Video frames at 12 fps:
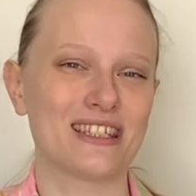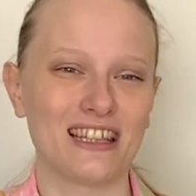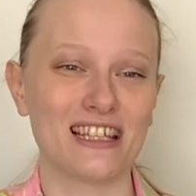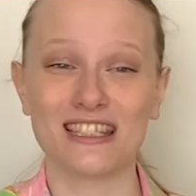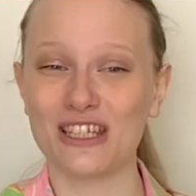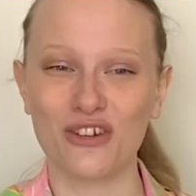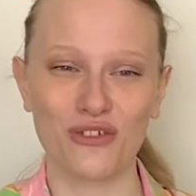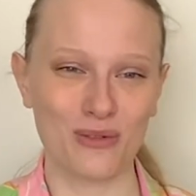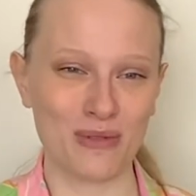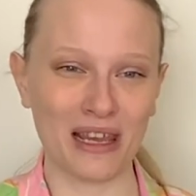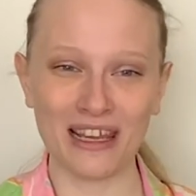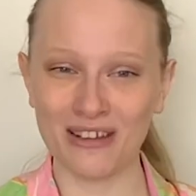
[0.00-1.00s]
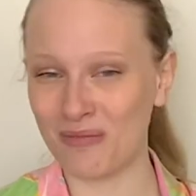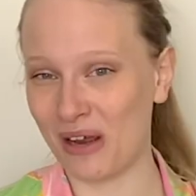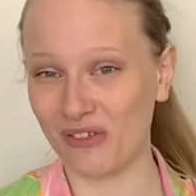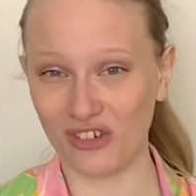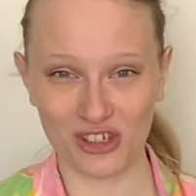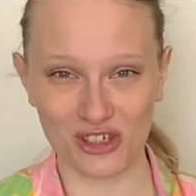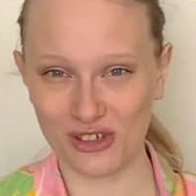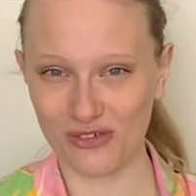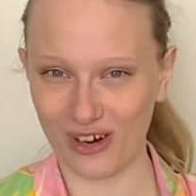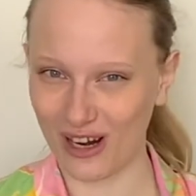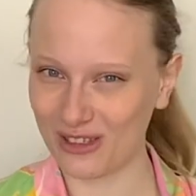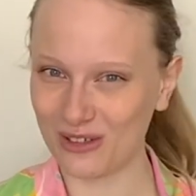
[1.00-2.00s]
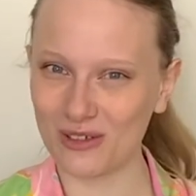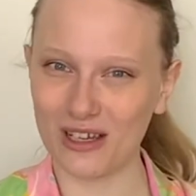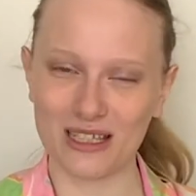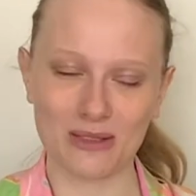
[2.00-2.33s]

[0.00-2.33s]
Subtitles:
this year for me, my first year of grad school has